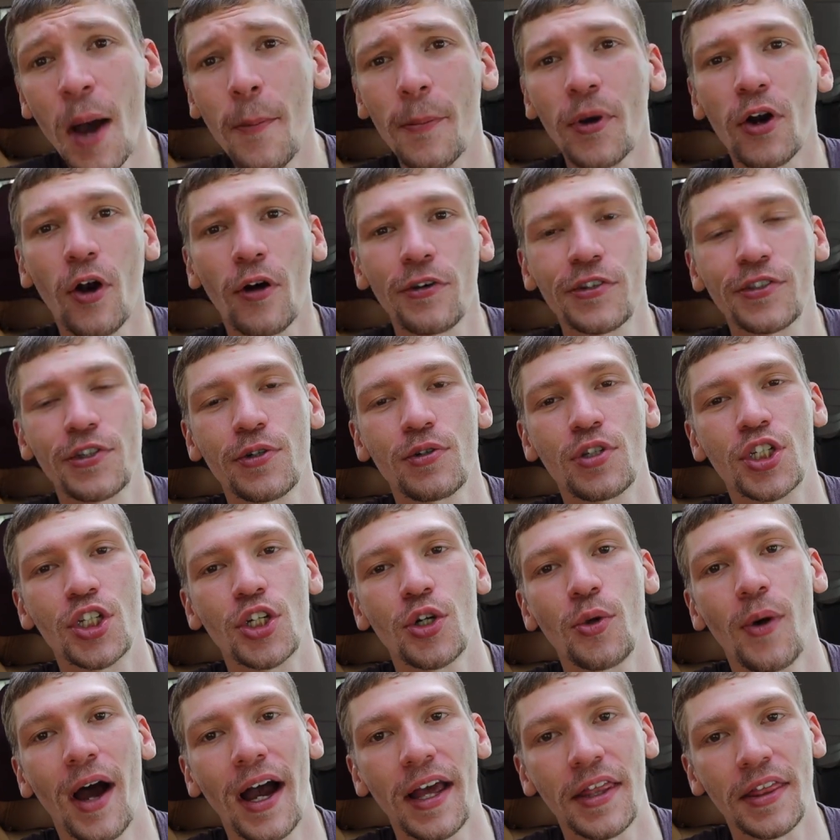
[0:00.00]
but also
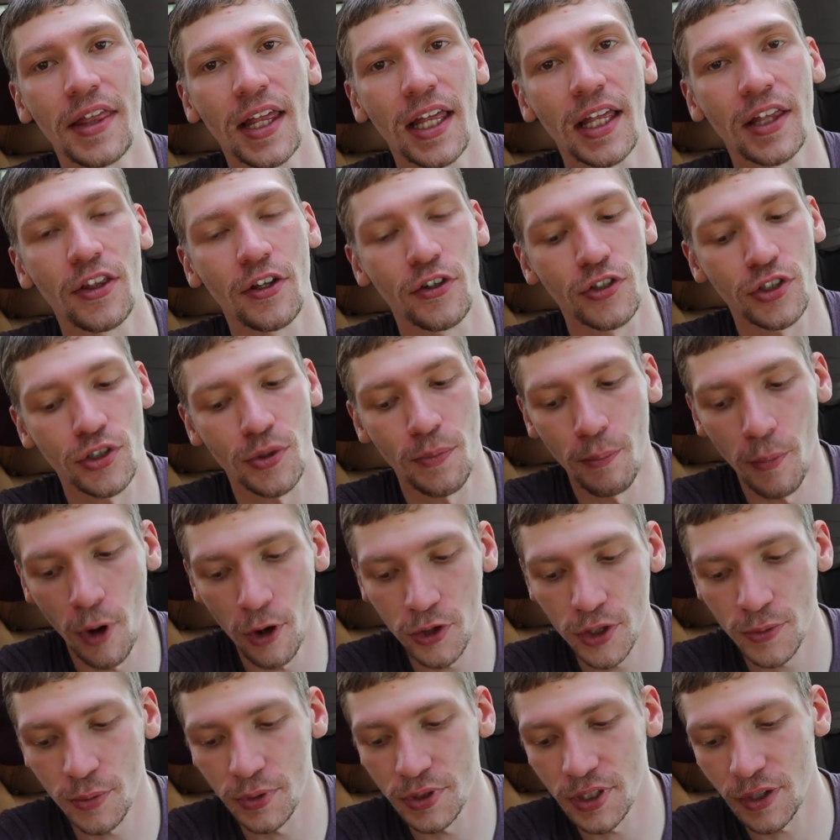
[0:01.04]
too, I think there's
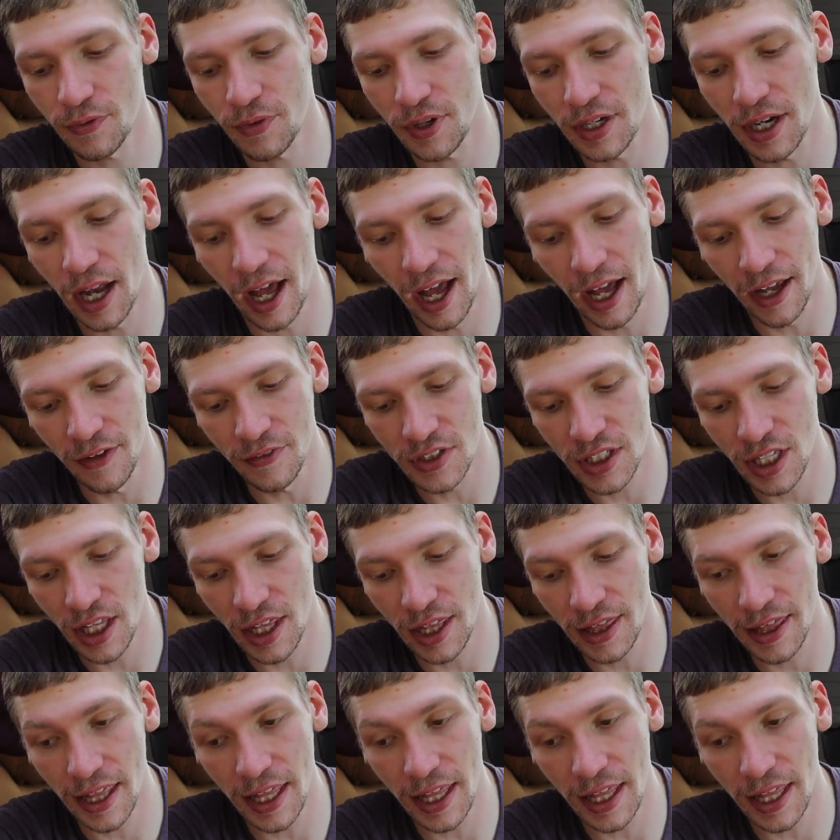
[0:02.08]
multiple different knives